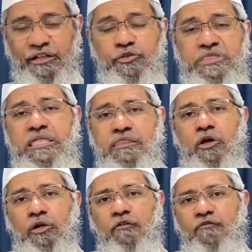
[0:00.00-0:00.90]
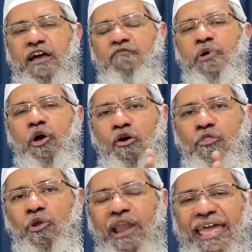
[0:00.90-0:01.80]
So this sort of love, because
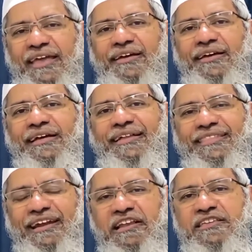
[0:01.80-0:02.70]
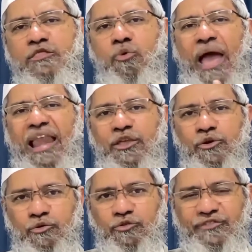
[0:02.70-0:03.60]
you like the religious
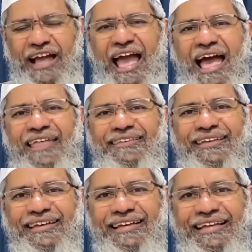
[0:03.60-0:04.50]
values and